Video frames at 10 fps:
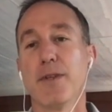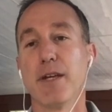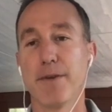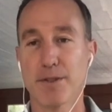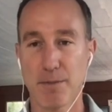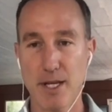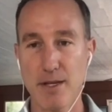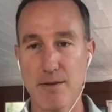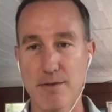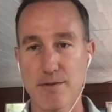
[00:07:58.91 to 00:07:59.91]
if it's
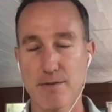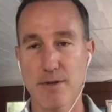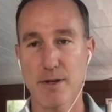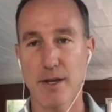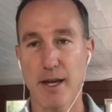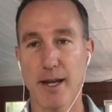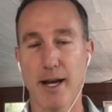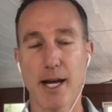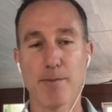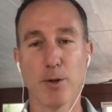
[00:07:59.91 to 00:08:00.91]
me and
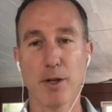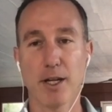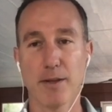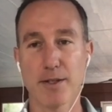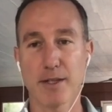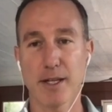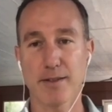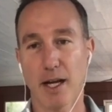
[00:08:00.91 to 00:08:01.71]
I'm looking at these things,